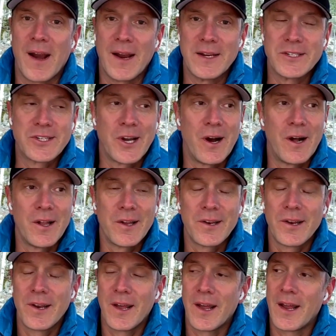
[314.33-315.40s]
range,
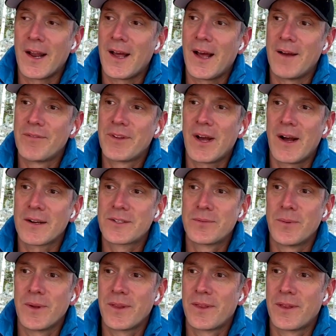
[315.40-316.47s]
Colin, and I've talked
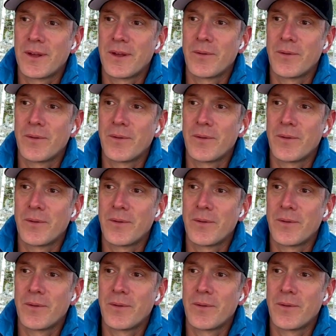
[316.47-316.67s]
with